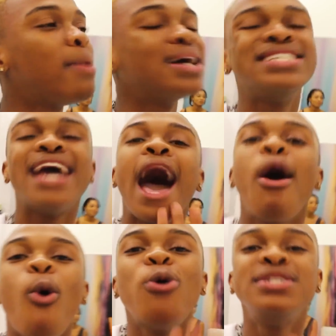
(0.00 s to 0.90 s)
a like, party. I
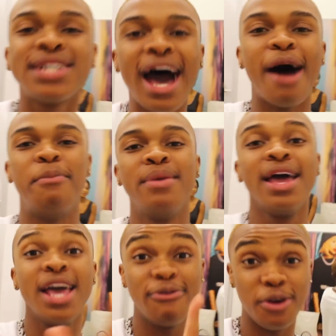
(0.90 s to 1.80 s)
won't come.
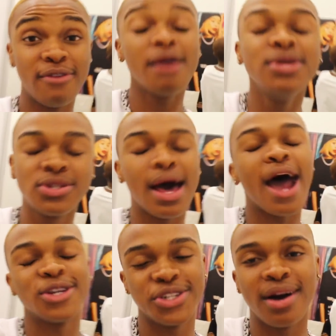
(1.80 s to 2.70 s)
If you invite me to the
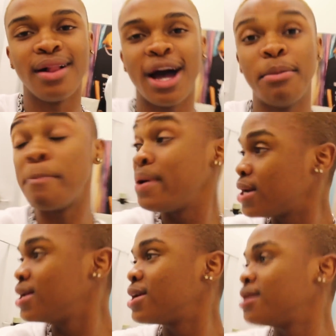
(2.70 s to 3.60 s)
Irish I'll come. A
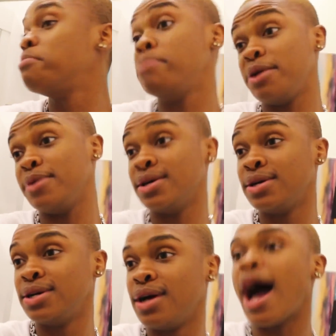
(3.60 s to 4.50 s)
picnic, maybe.
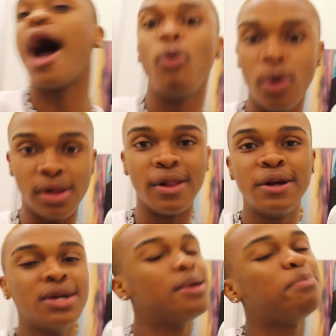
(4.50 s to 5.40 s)
I will.
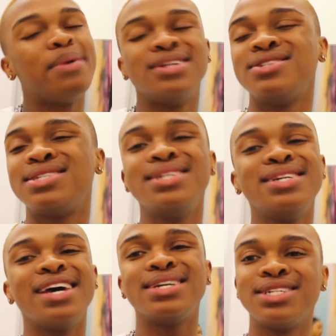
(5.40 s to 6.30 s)
Dude, I but you see... I
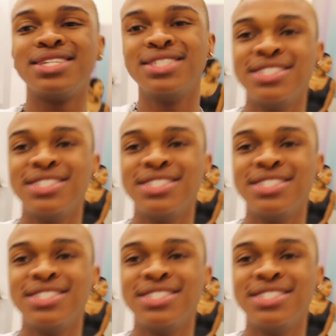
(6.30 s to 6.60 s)
have a new